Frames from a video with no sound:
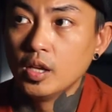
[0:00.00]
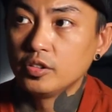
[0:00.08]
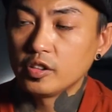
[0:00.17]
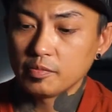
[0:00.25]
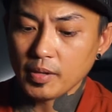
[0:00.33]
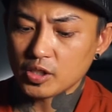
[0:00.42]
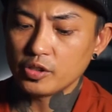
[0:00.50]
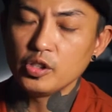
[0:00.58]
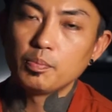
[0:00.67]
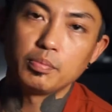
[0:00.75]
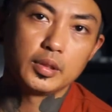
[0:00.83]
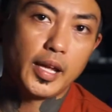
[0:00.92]
Just make sure
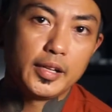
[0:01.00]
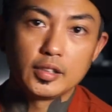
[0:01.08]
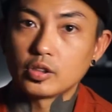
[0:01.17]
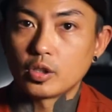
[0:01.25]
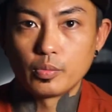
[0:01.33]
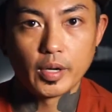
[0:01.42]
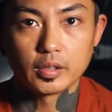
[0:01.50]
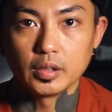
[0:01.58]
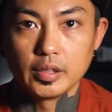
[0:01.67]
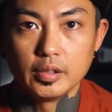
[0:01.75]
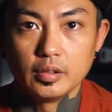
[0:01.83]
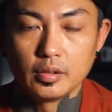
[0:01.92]
you plan it
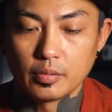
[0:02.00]
correctly.